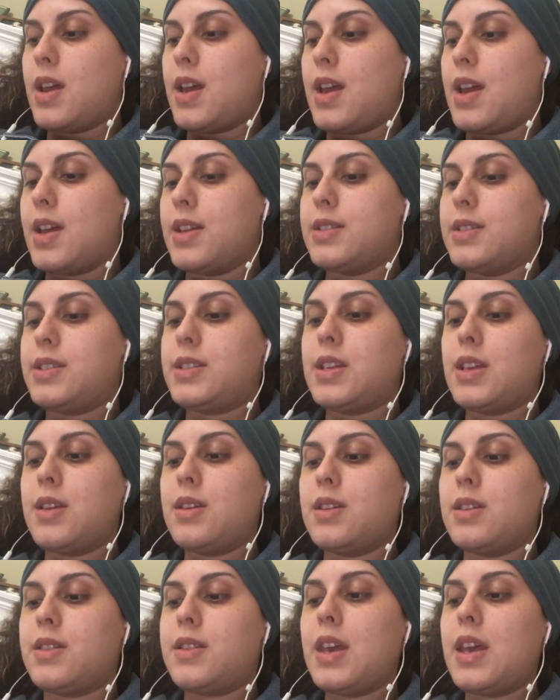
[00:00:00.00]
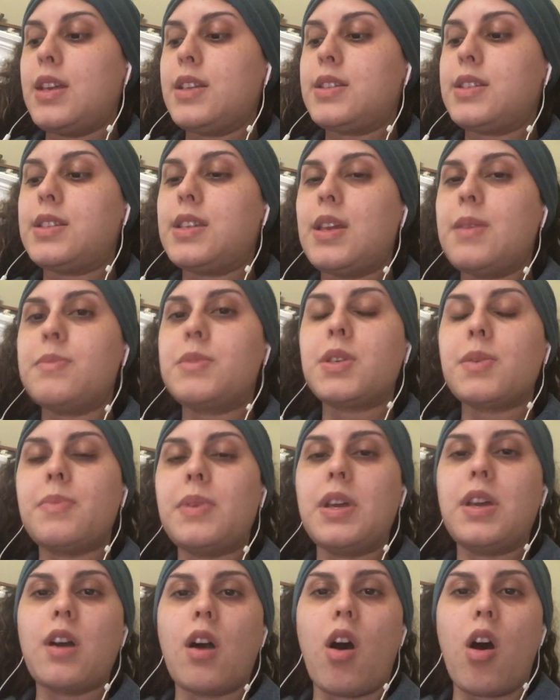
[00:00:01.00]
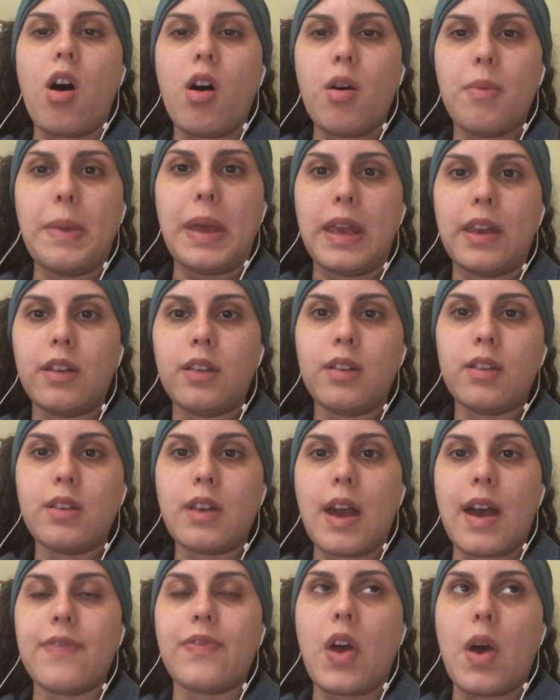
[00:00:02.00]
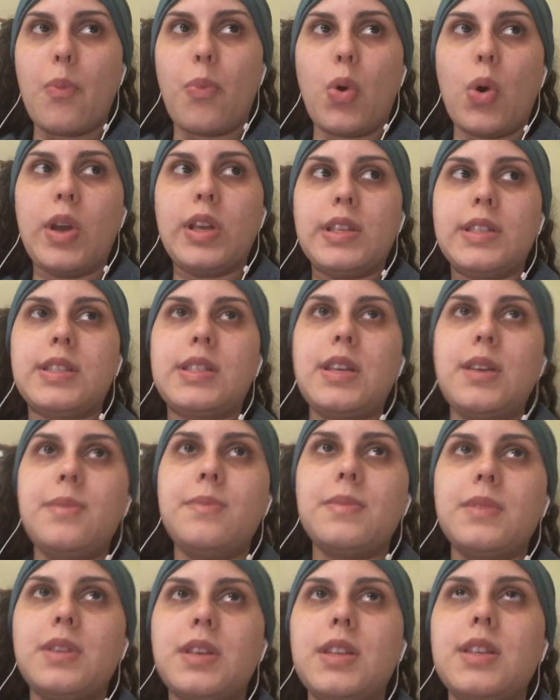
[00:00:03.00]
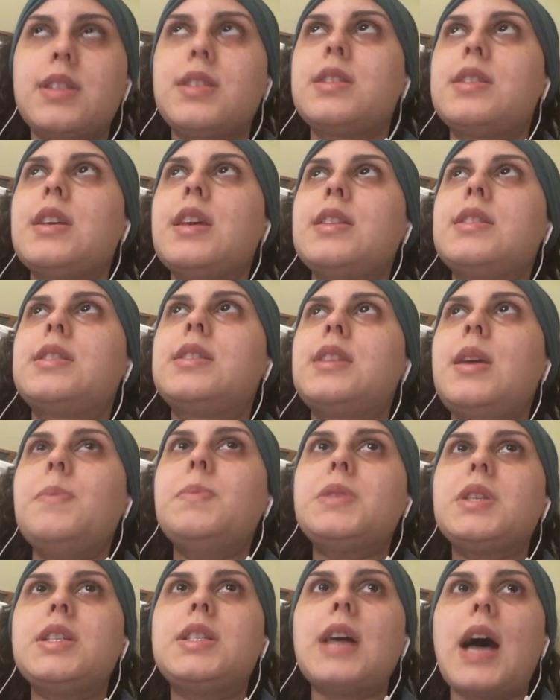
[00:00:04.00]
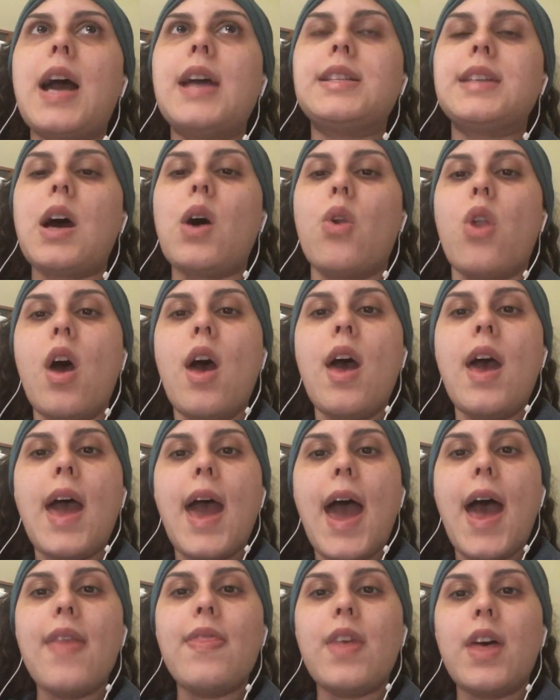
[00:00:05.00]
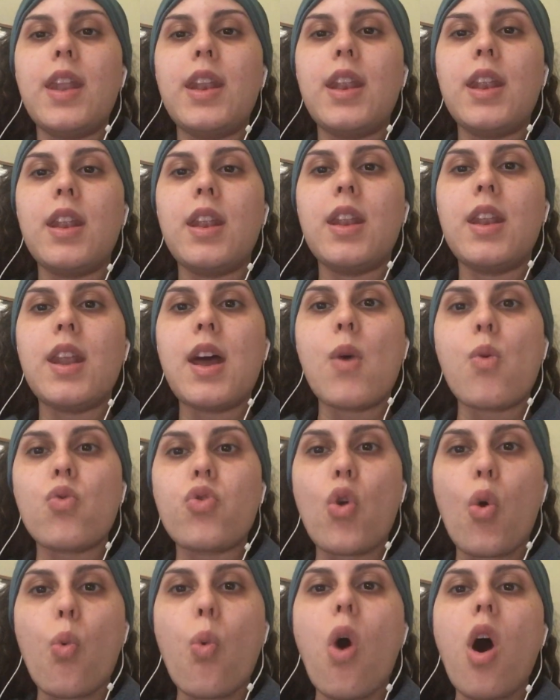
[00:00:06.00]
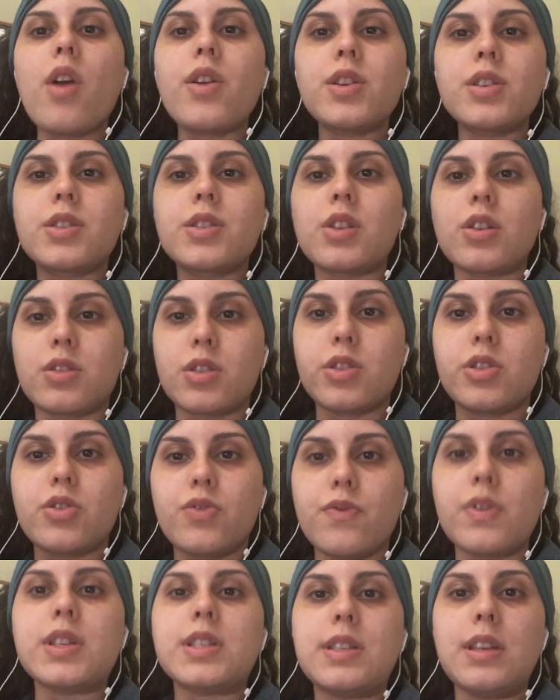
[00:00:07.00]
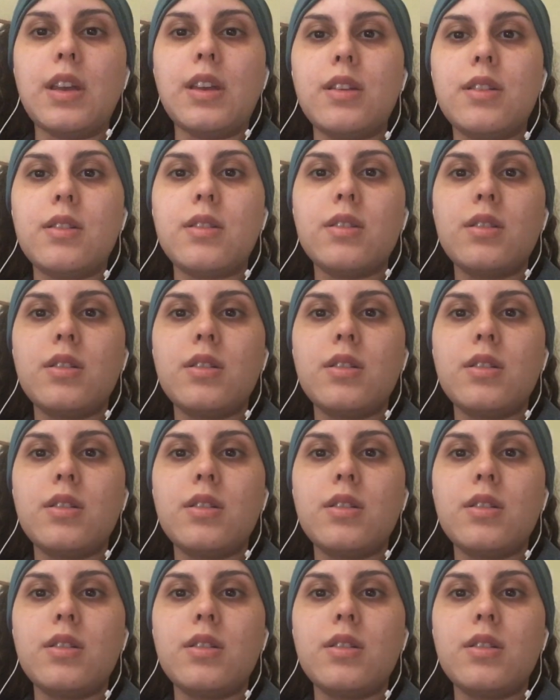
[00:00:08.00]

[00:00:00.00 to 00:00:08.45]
And things seemed to be calming at that point. It seemed to die down. And then the water starts to recede.